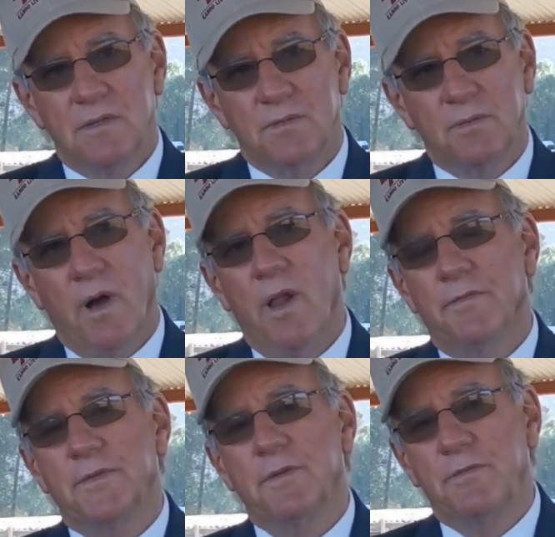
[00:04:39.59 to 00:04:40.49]

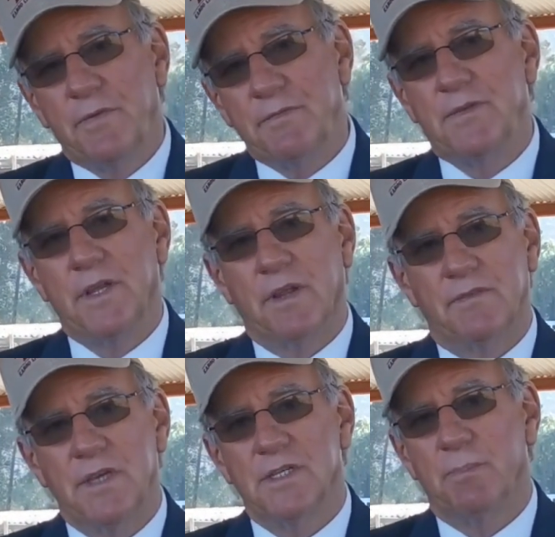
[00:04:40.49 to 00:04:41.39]
12 to 15 of
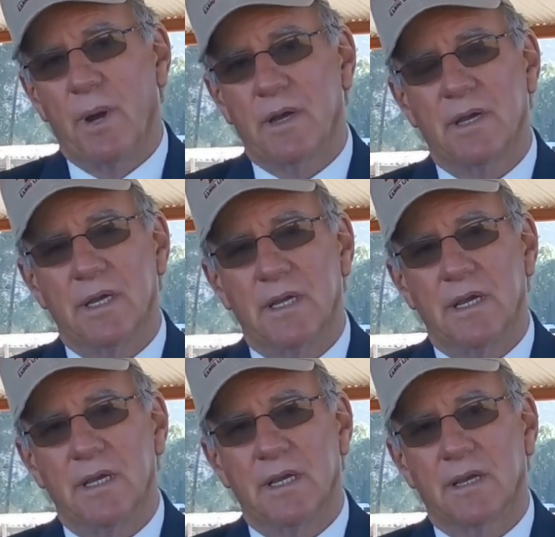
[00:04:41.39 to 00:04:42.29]
these buck in
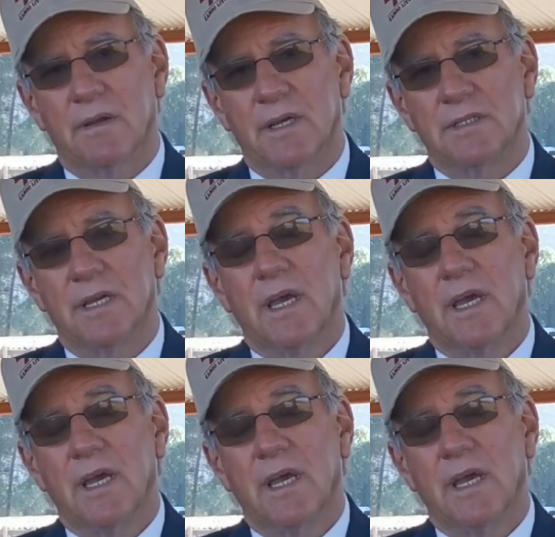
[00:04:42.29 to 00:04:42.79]
a crate,